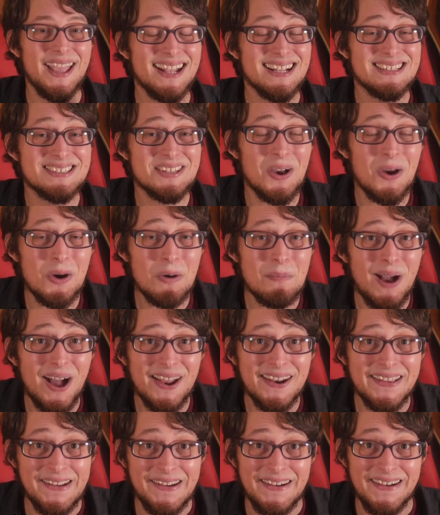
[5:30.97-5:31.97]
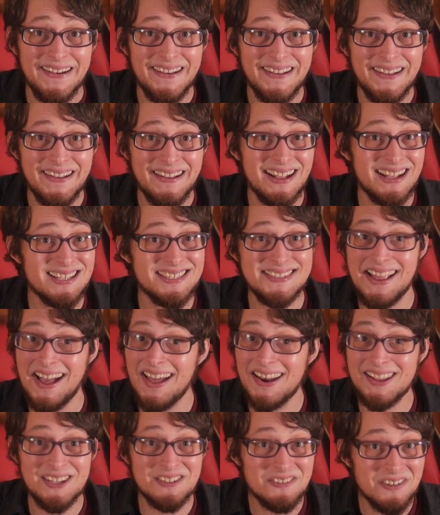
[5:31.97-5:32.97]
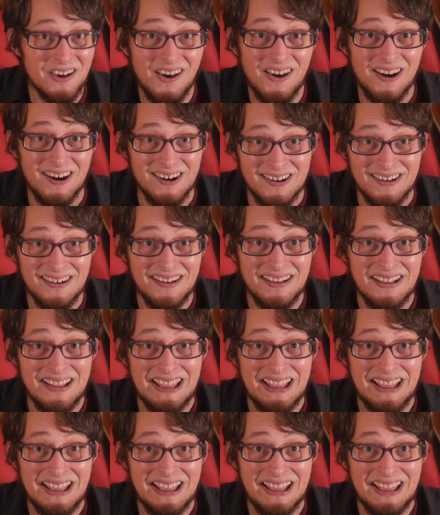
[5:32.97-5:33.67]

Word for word: It's a harmonica, it's not a guitar.